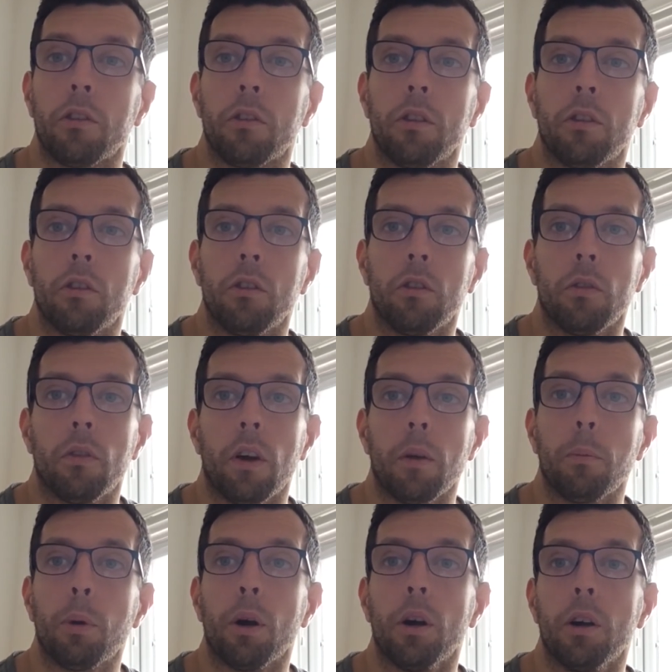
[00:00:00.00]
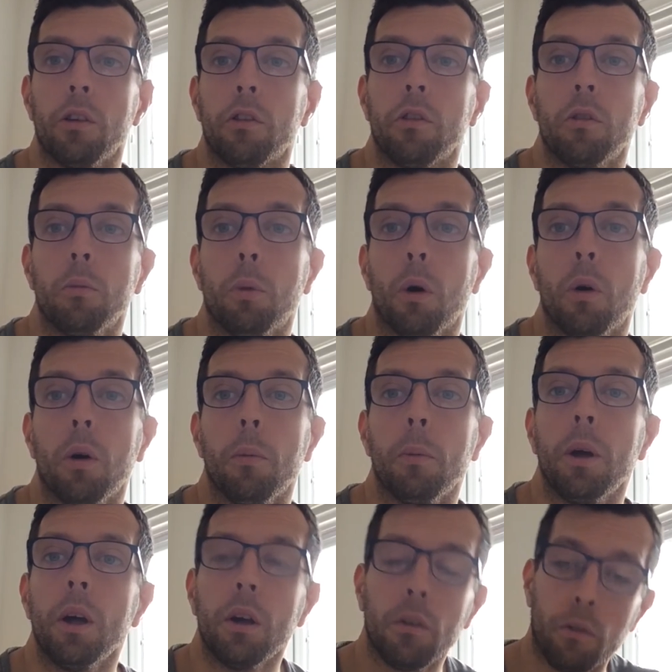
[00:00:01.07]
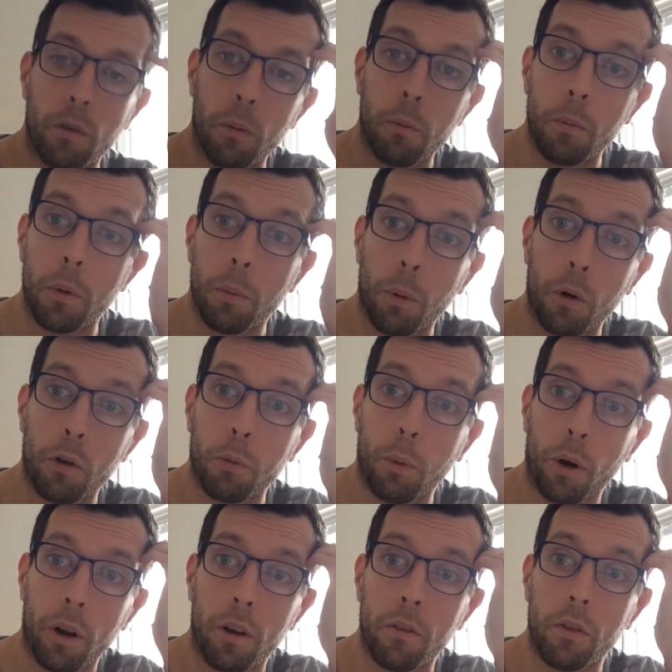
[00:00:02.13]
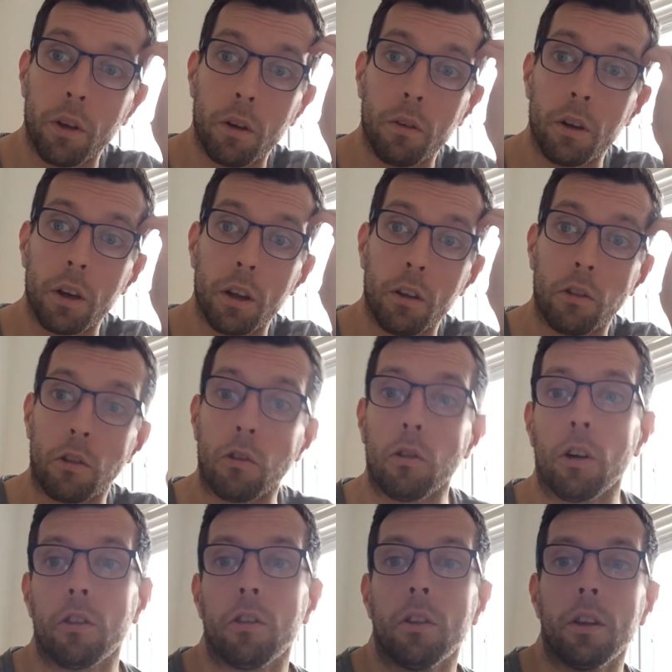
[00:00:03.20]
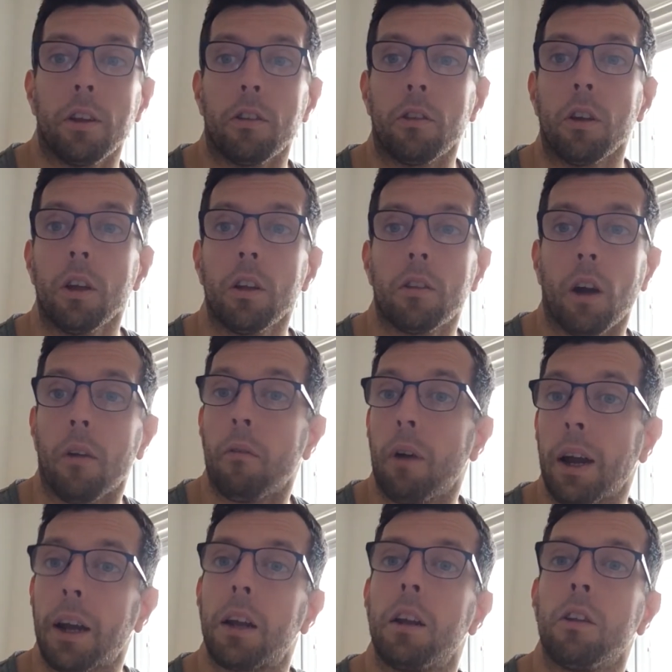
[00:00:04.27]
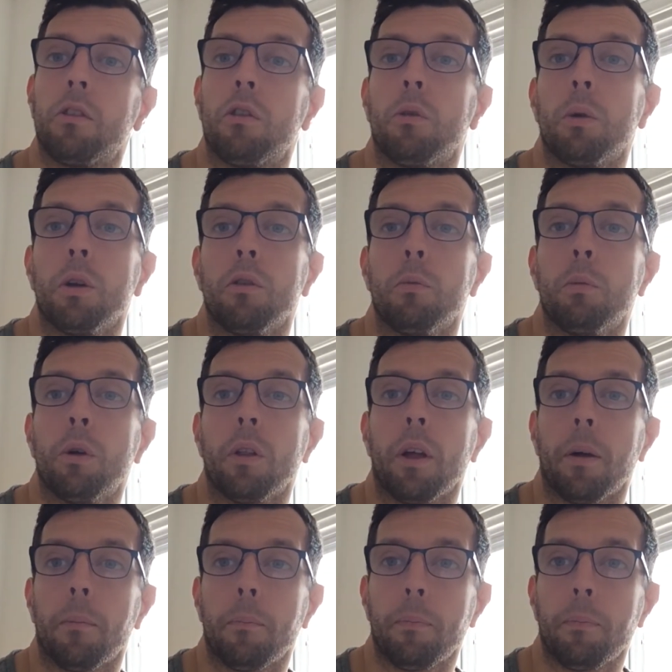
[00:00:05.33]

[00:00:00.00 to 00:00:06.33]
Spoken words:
This is a very personal poem from the poet's point of view, and he's addressing this directly to his mother.